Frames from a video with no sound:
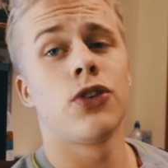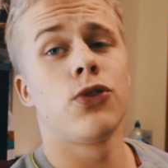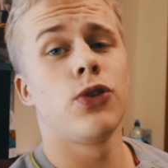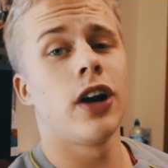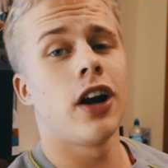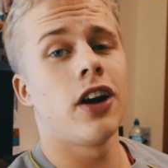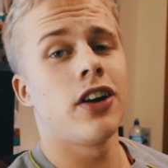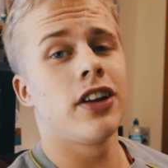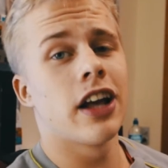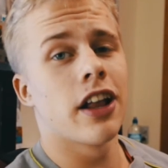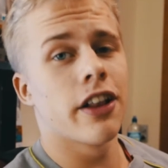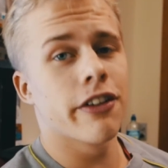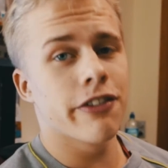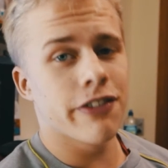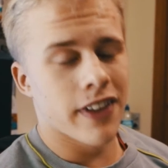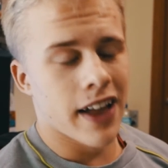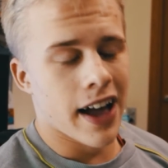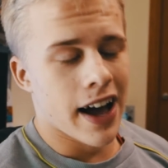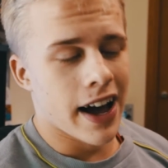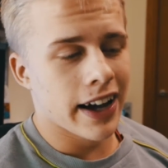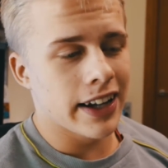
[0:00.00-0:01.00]
rear delt
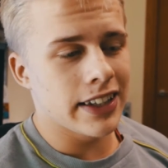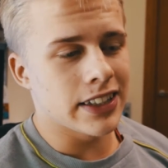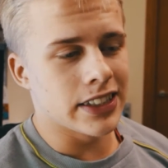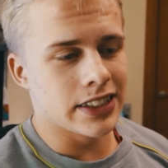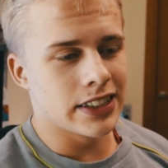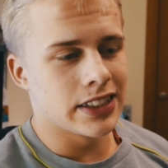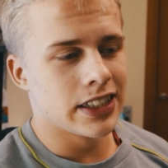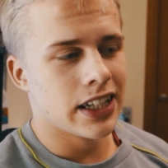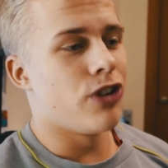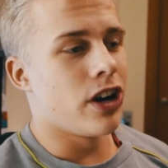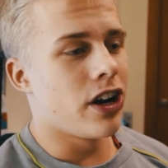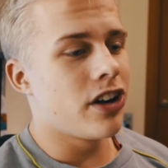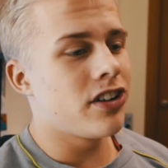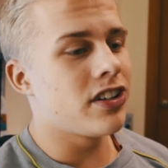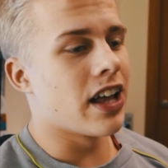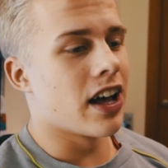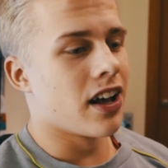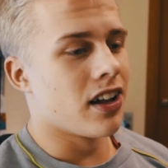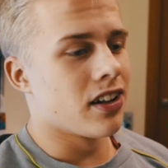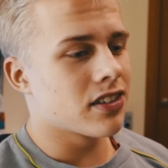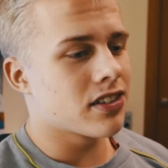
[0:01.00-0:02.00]
flies. Rear
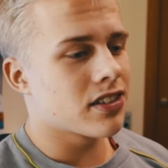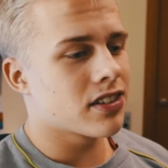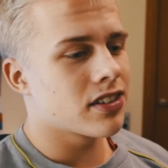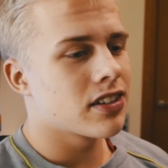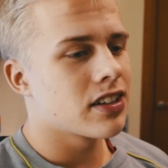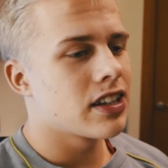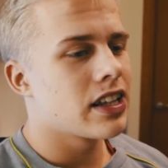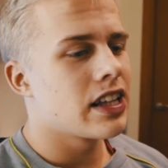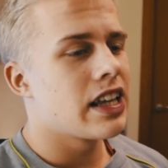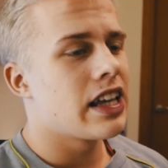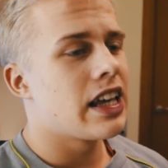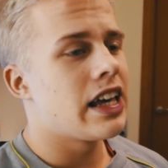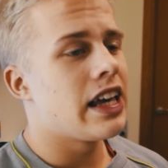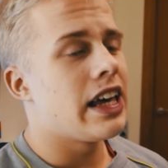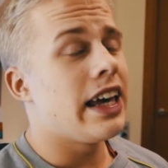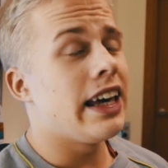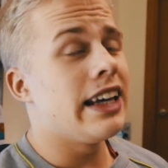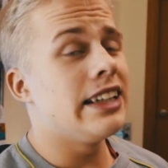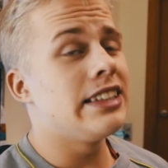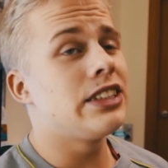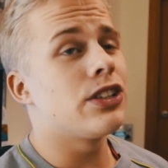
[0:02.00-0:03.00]
delt
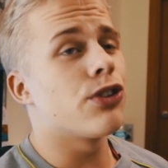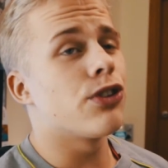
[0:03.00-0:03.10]
is